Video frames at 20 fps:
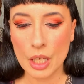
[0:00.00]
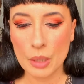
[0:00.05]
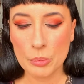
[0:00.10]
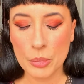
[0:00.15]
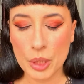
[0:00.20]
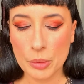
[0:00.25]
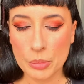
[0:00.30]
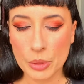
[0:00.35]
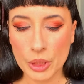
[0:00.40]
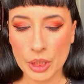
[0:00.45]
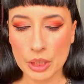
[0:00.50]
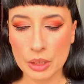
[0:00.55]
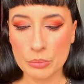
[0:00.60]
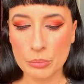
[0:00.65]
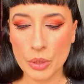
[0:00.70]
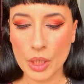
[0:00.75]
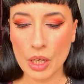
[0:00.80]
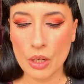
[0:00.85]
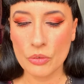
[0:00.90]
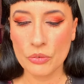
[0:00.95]
Maybelline
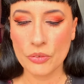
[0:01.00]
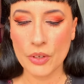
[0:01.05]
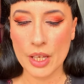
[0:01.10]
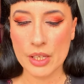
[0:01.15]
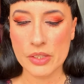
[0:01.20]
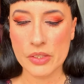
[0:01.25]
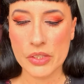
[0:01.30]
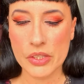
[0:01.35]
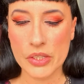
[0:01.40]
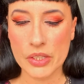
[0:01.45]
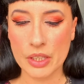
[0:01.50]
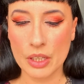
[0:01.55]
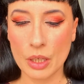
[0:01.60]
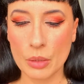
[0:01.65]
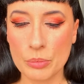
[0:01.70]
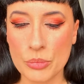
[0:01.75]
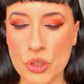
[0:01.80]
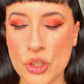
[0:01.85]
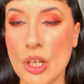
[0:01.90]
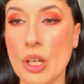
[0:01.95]
Brow Fast
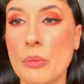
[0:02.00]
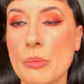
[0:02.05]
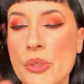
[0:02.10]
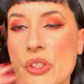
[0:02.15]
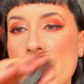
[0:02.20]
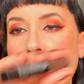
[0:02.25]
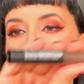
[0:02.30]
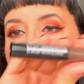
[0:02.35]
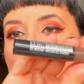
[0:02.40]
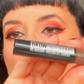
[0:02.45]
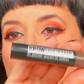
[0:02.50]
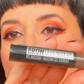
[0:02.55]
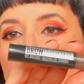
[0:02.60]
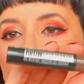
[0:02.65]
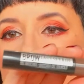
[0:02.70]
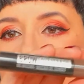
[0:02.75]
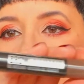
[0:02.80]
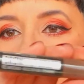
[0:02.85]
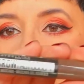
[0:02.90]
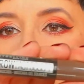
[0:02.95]
Sculpt Gel
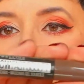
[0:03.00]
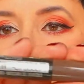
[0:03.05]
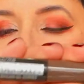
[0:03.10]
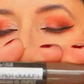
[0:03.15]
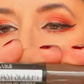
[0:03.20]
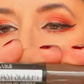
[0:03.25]
Mascara, this one